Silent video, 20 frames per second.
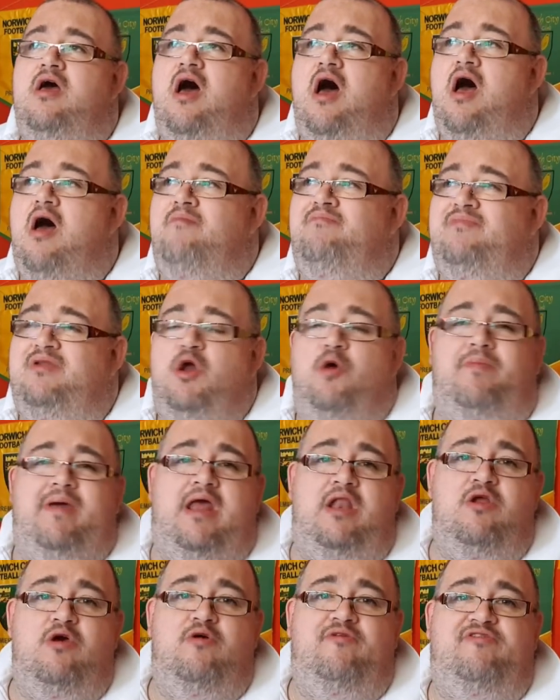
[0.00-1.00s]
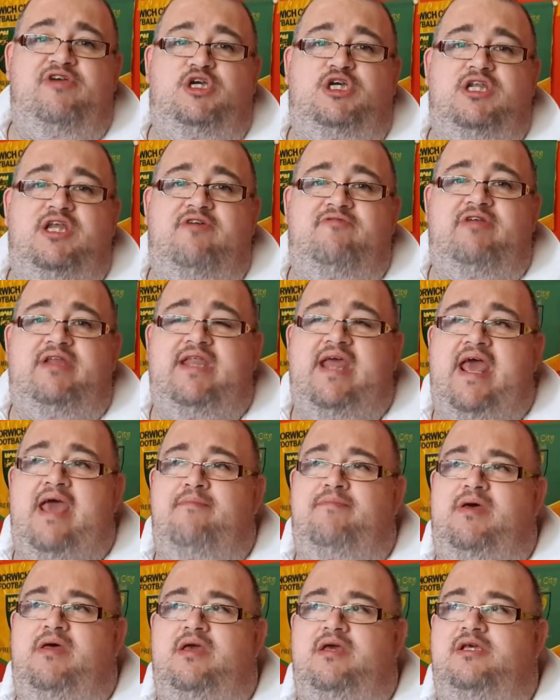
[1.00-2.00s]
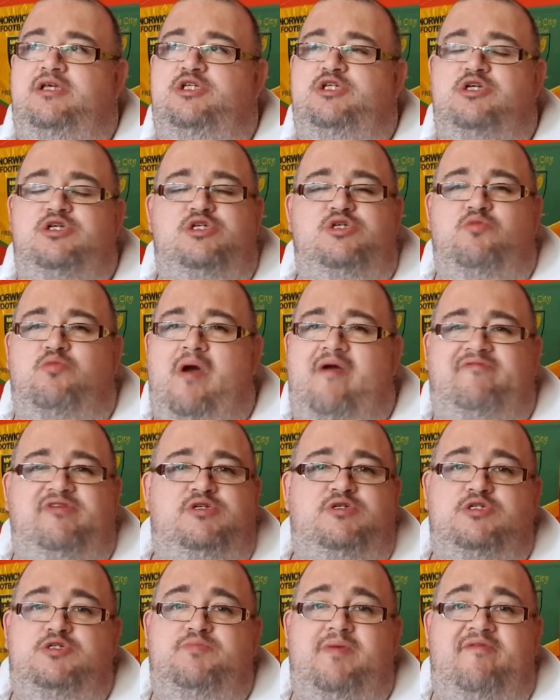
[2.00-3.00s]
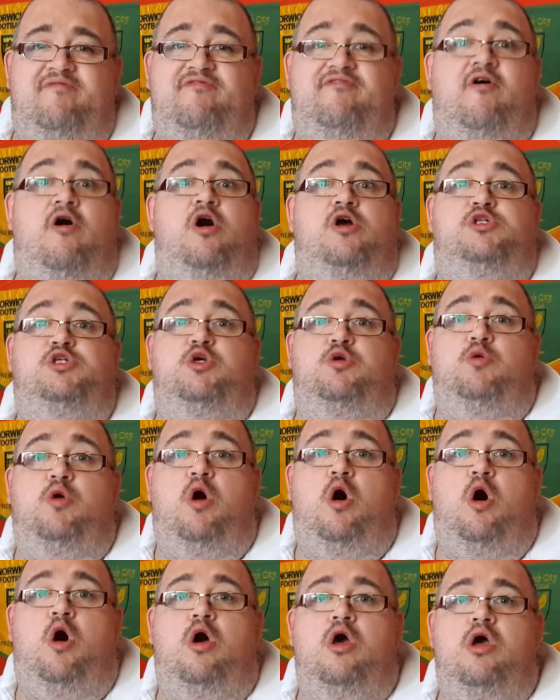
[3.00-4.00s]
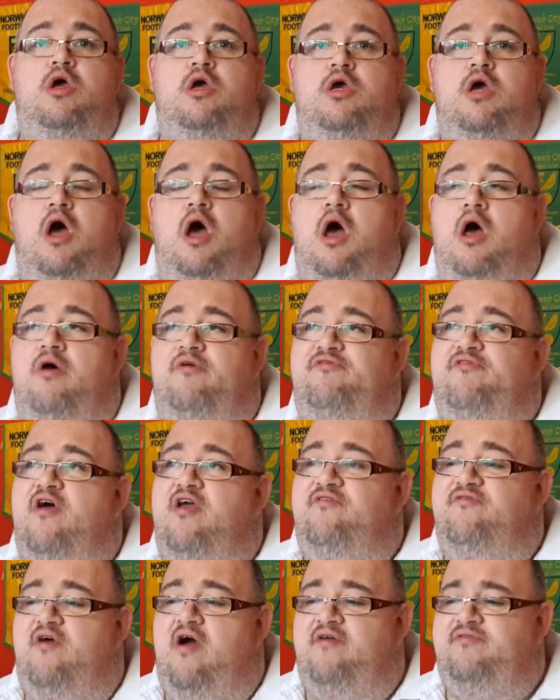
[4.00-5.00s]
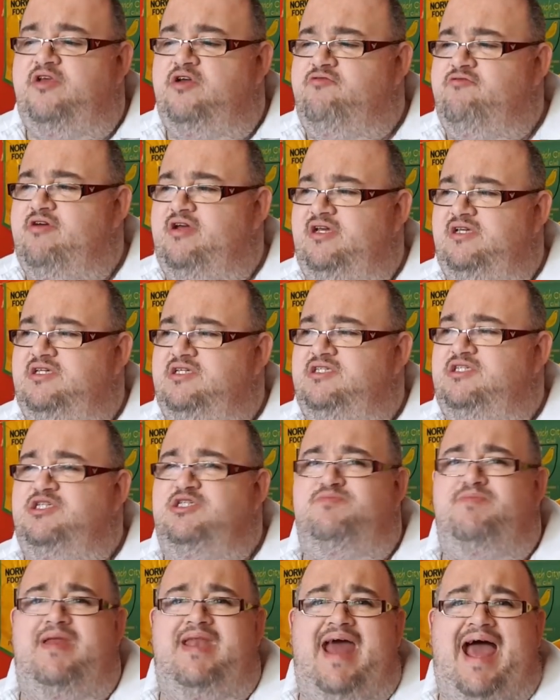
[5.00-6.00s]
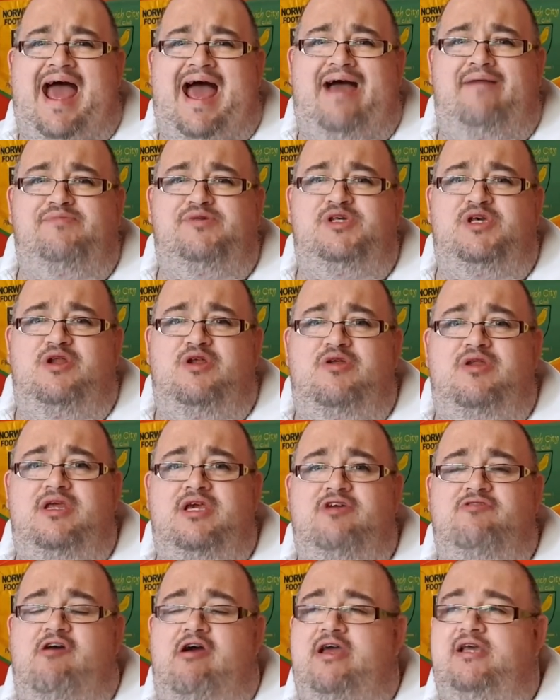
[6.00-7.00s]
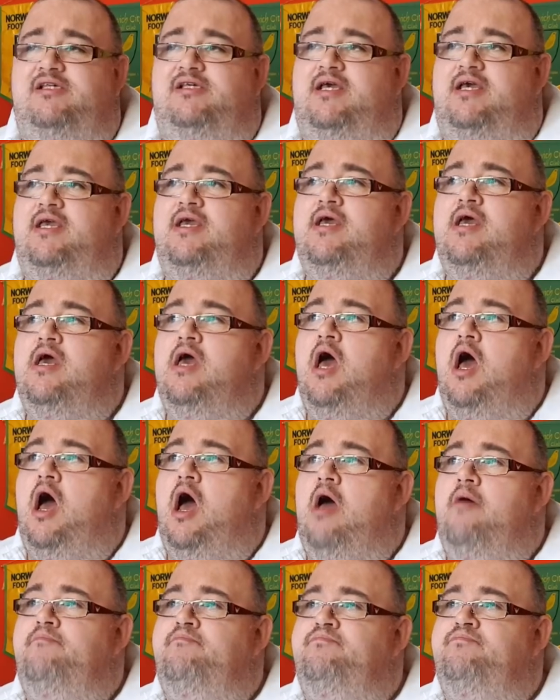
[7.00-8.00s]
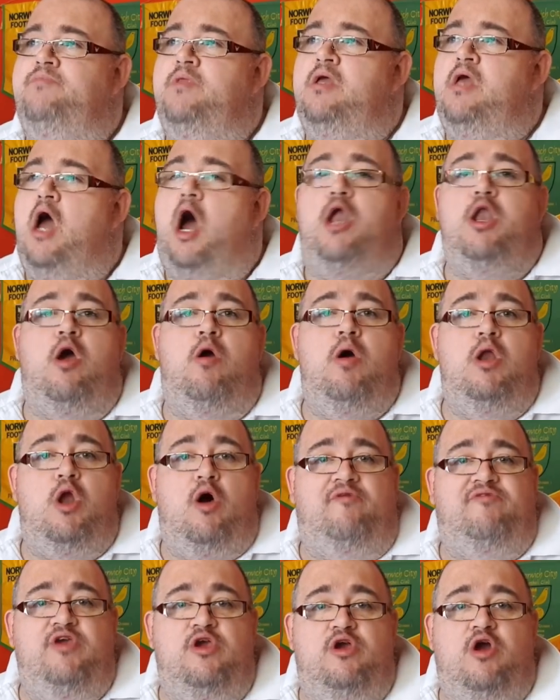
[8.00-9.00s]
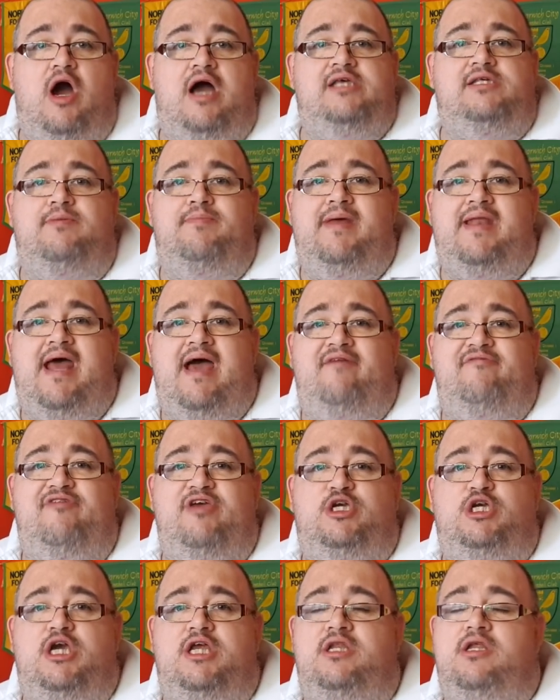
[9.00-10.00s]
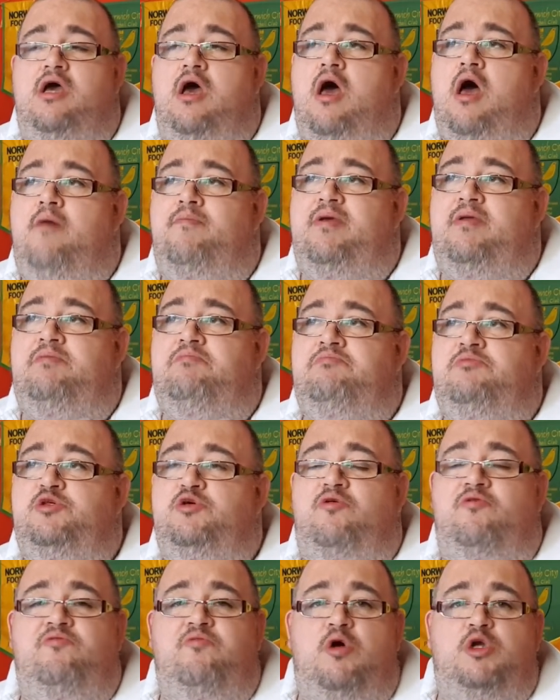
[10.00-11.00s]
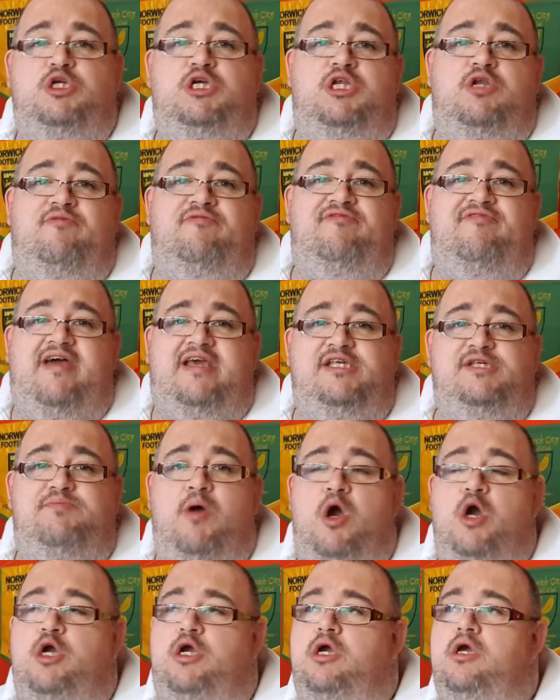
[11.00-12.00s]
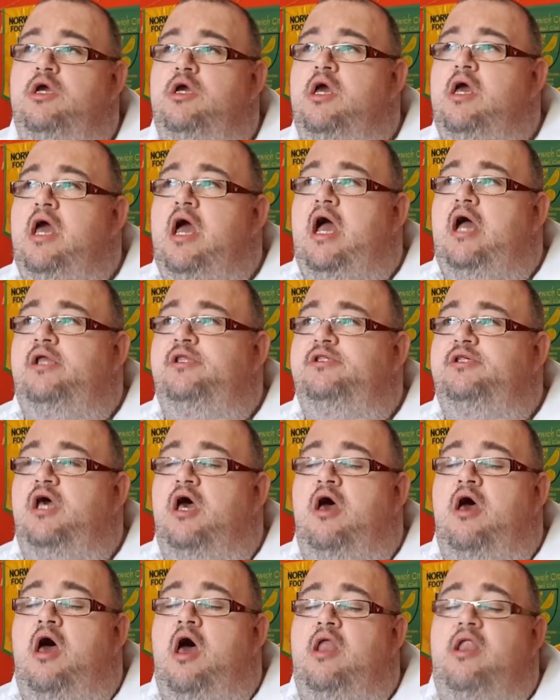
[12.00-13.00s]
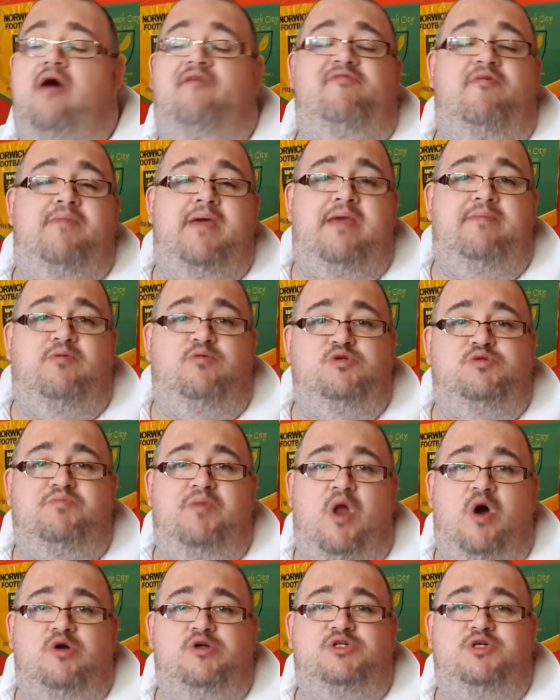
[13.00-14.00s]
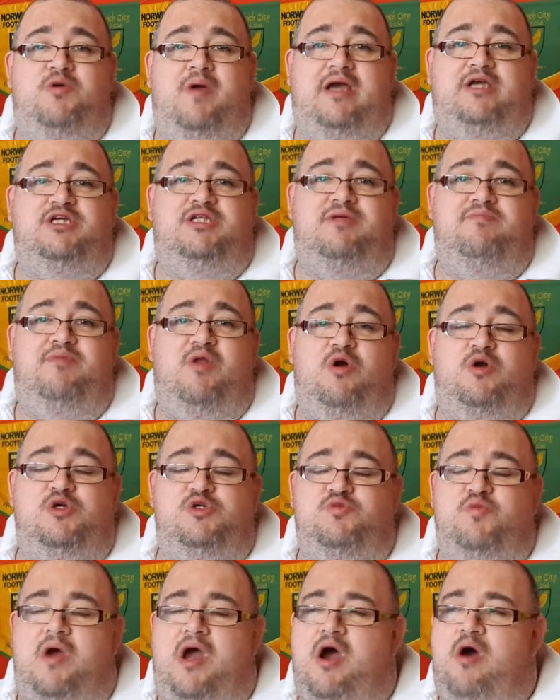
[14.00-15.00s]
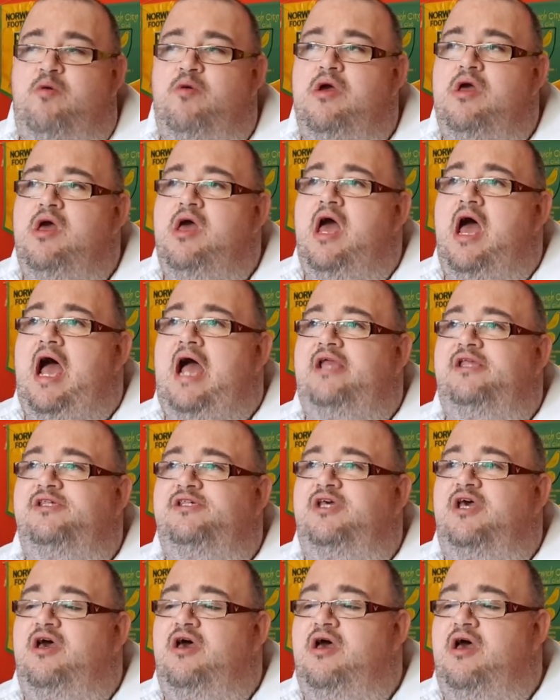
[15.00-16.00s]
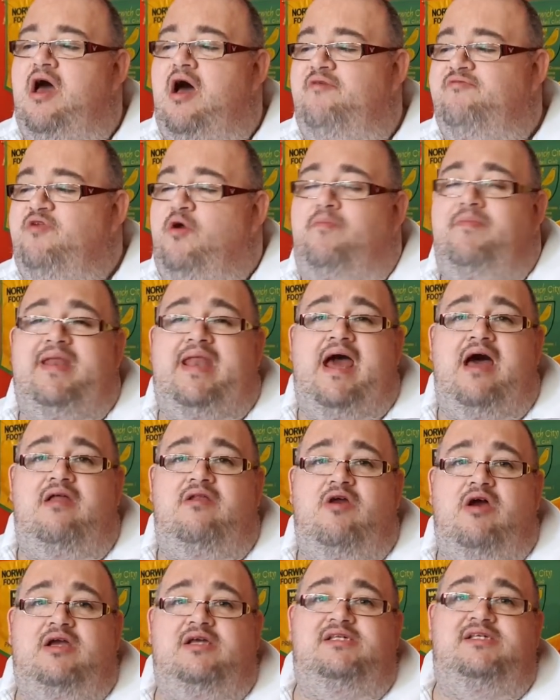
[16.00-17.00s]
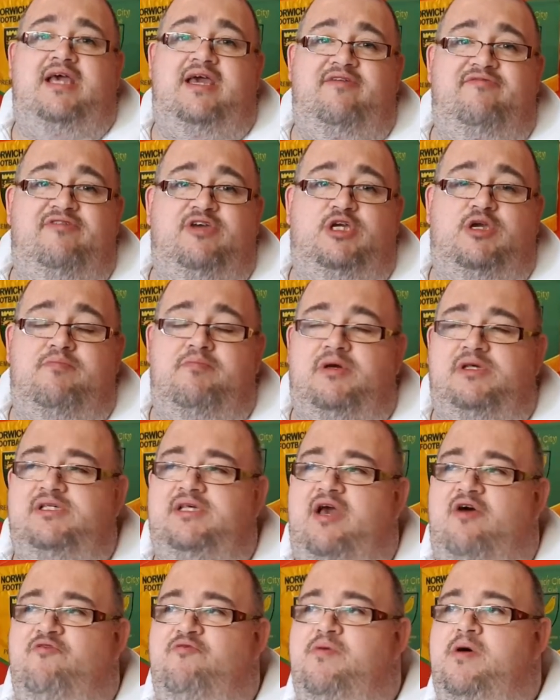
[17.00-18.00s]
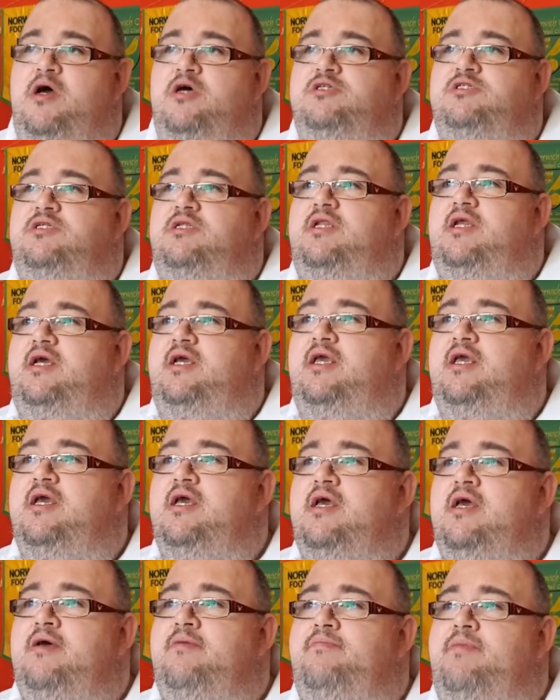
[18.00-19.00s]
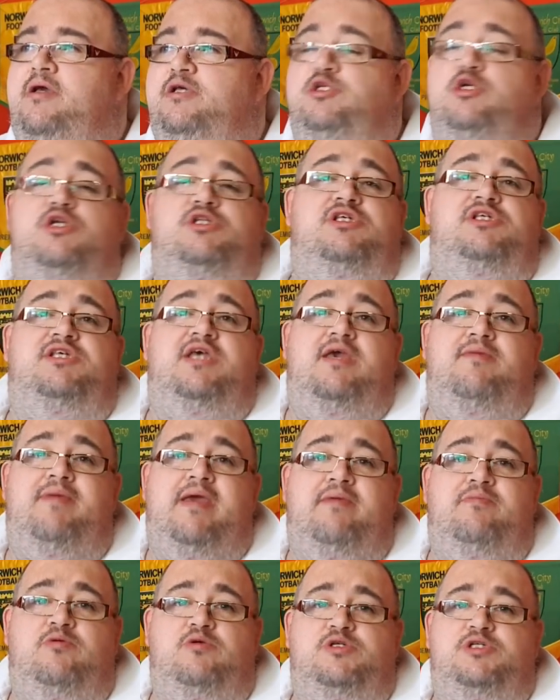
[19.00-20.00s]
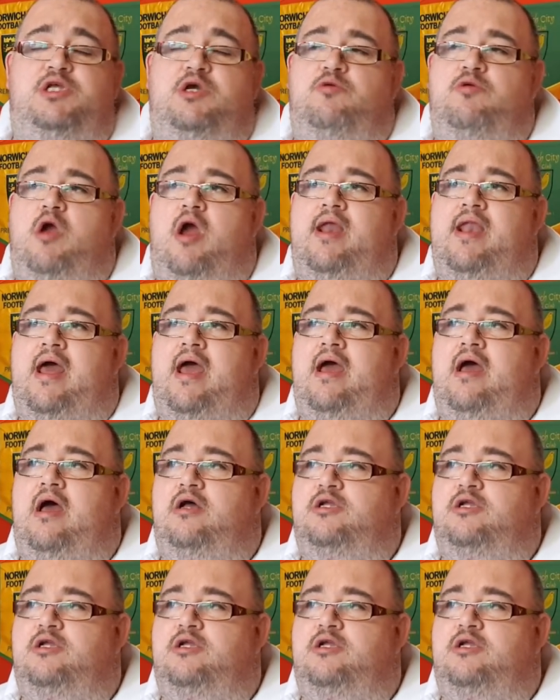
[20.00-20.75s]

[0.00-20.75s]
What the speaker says: Little bit of lure fishing here and there, but it's just the weather's just been far too hot. 35 degrees, it's just been absolutely crazy. I know a lot of you guys have been out fishing. I've been sort of watching on Facebook and other people's blogs who actually blog as well. And I've not been out, like I say, fishing myself personally. But it's good to see people are still going out.